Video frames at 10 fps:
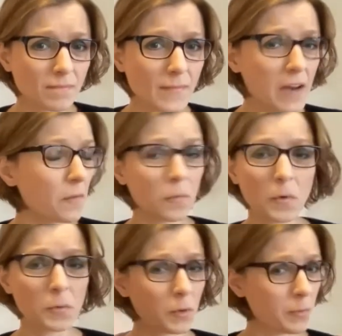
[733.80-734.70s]
And
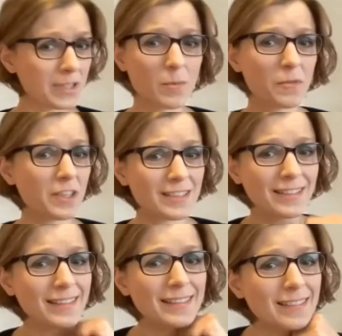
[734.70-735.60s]
what would be some of these
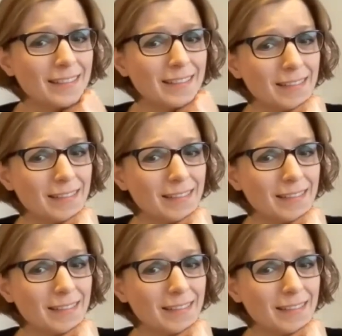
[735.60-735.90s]
lines?